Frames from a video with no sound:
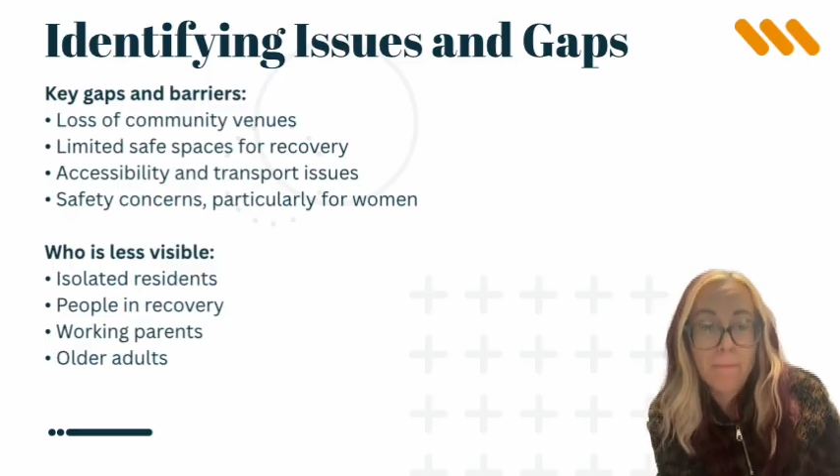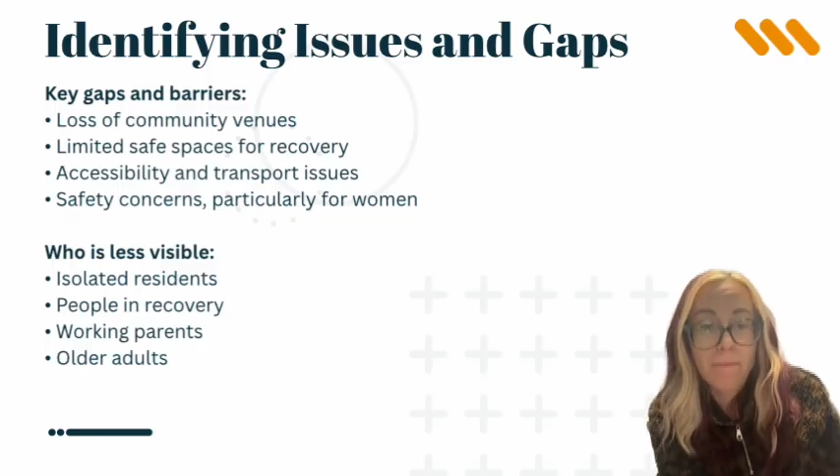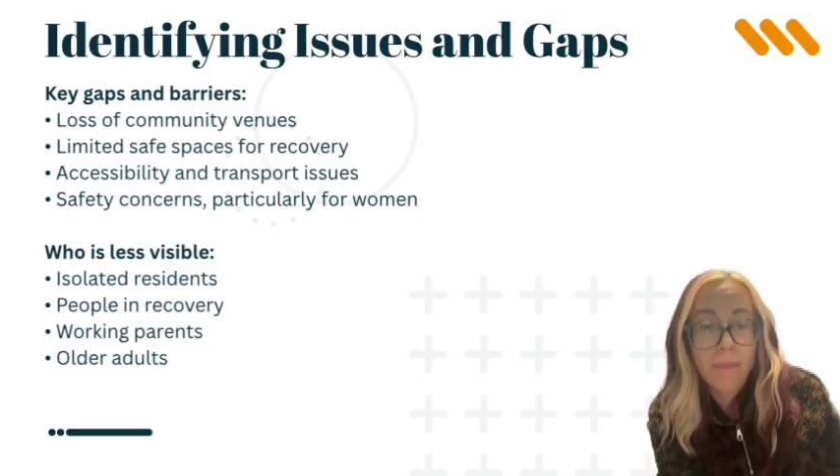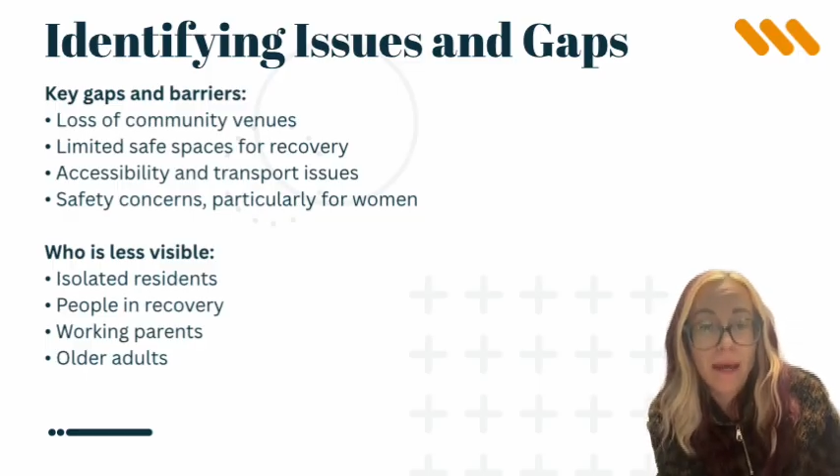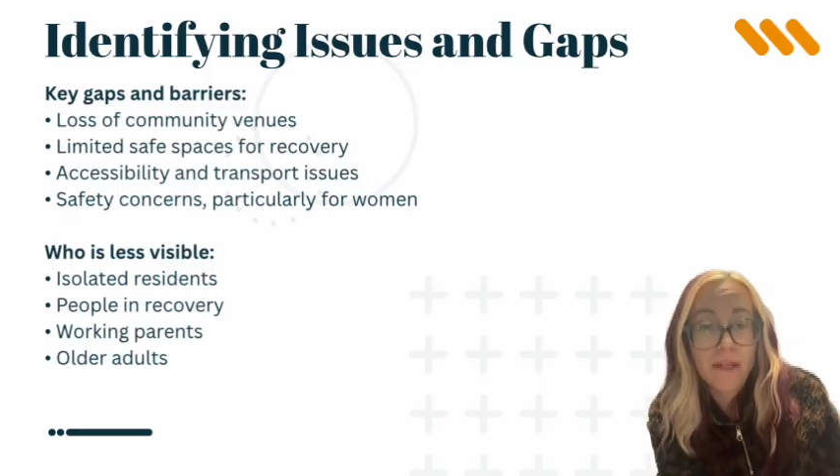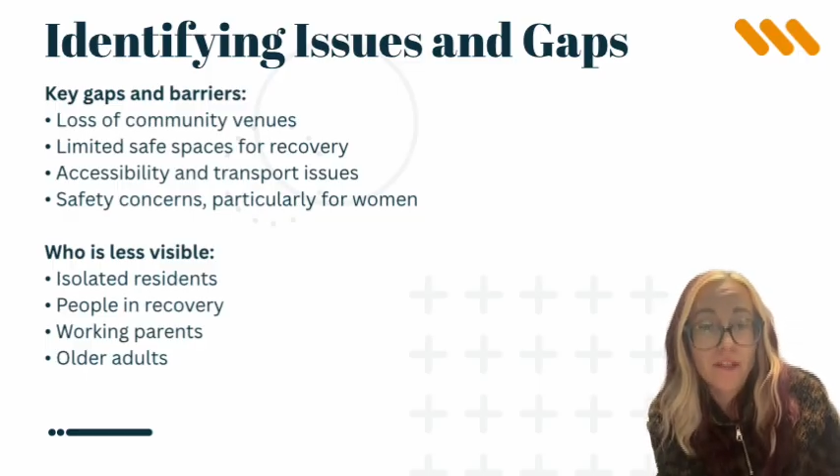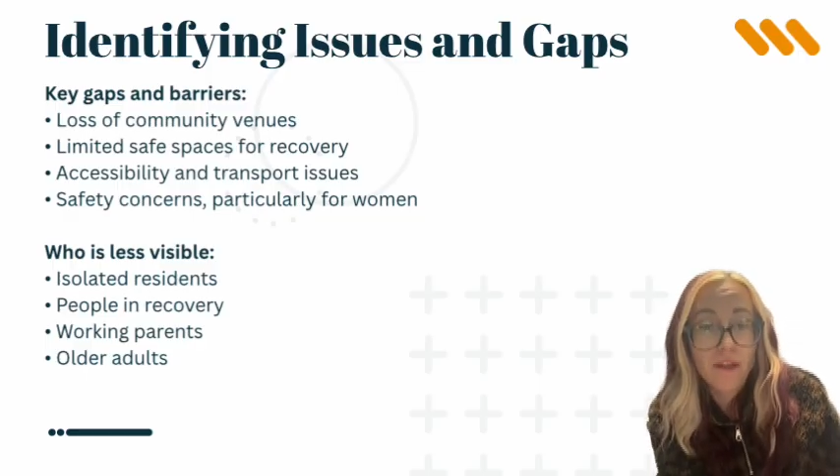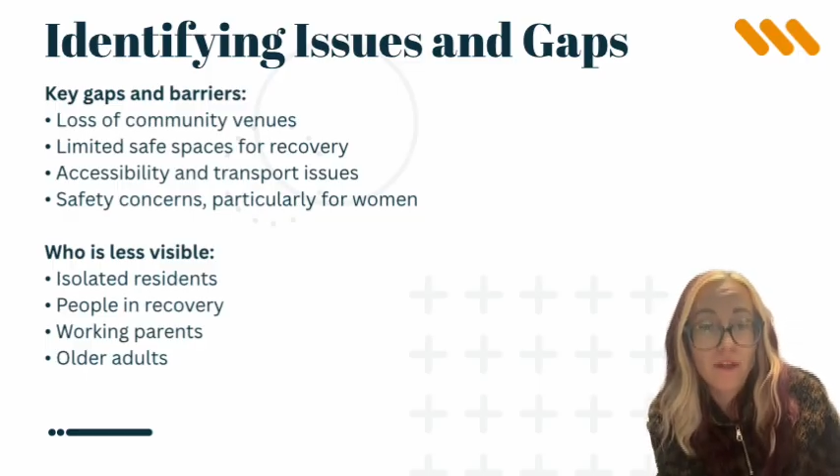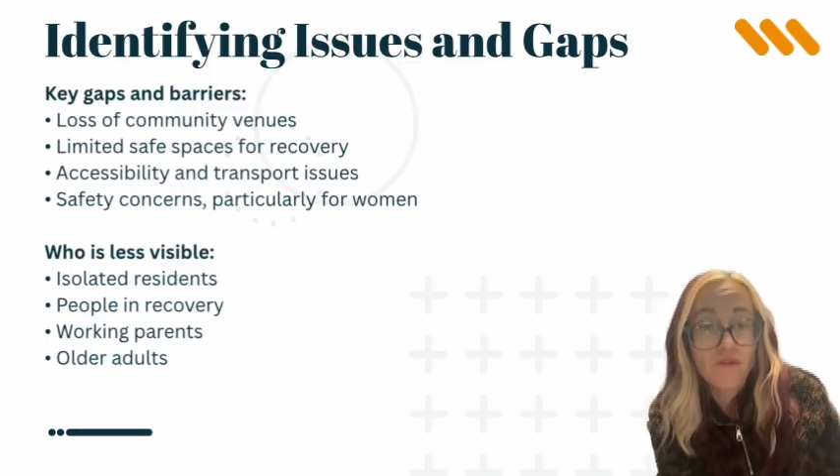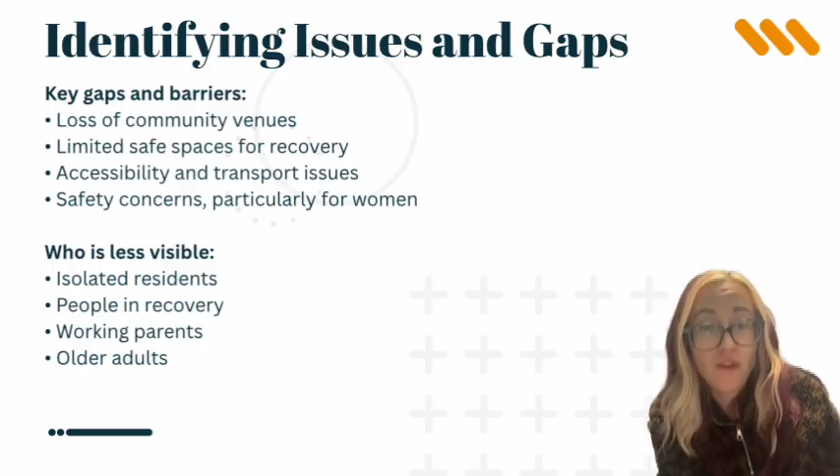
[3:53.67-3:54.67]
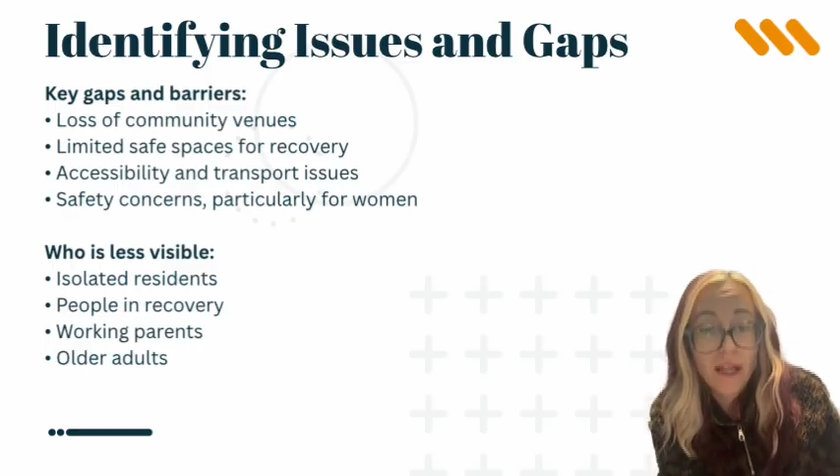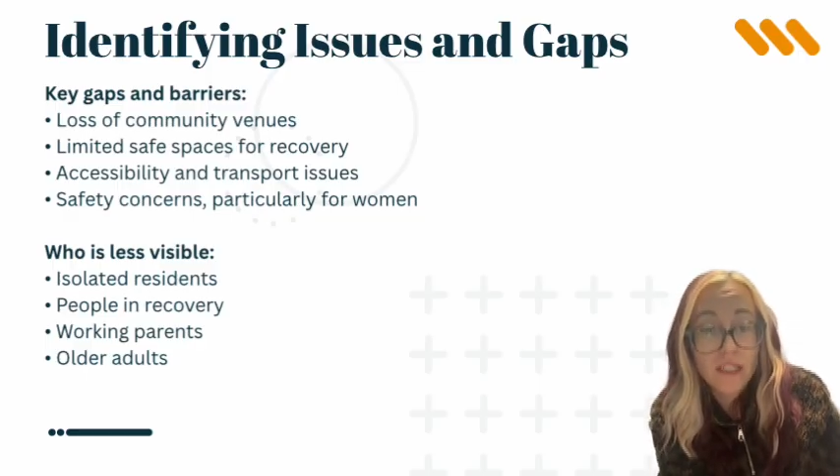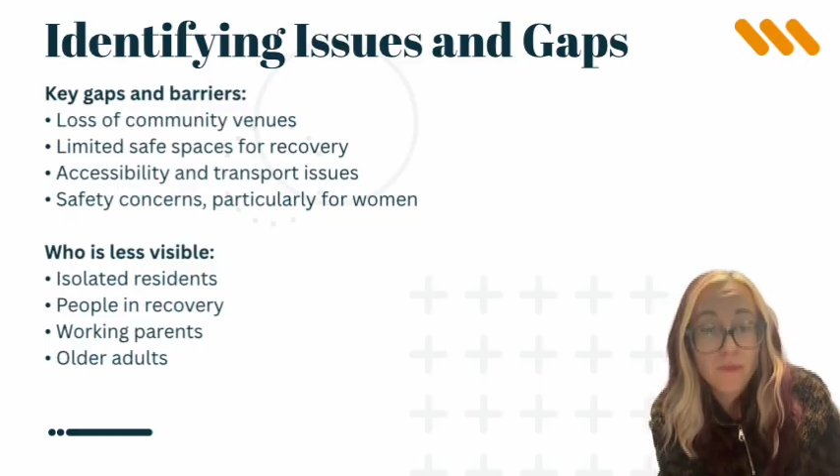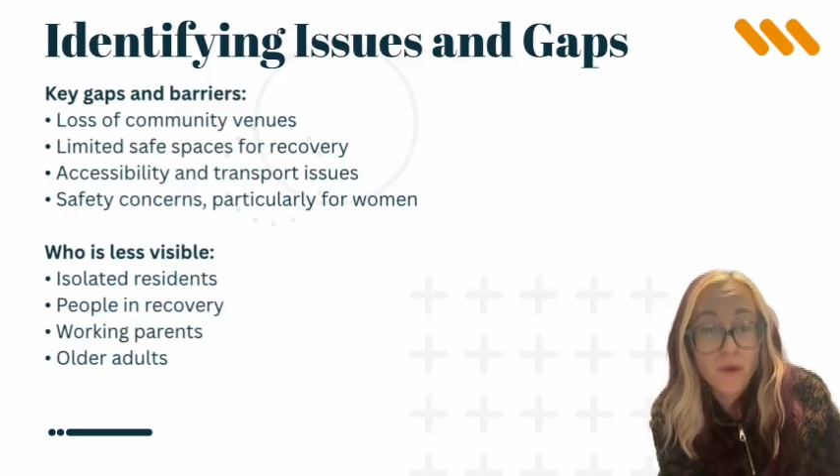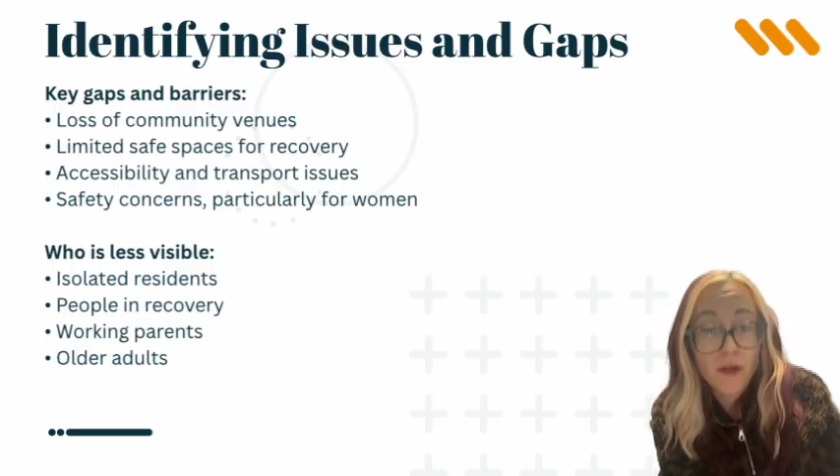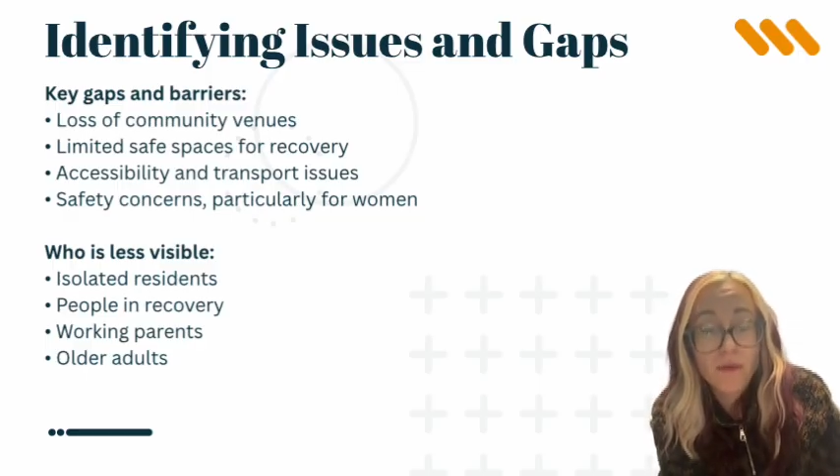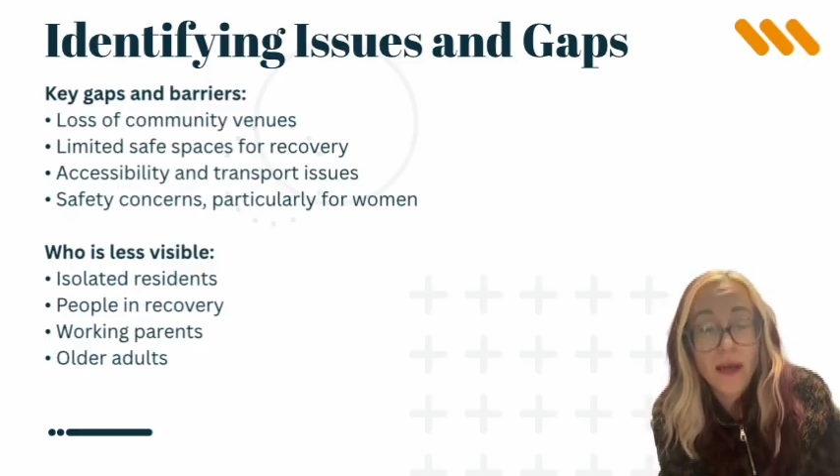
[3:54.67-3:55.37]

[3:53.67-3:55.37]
Barriers around transport,